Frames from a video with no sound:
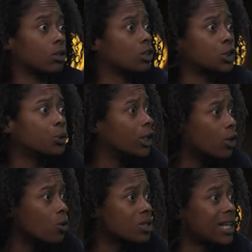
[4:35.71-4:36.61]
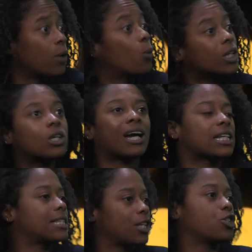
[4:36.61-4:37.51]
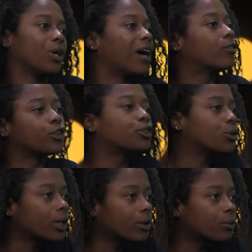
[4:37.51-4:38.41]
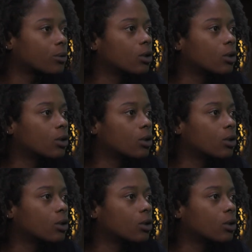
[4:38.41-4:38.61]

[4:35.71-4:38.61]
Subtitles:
studios, say what kind of sets do you have in your studio?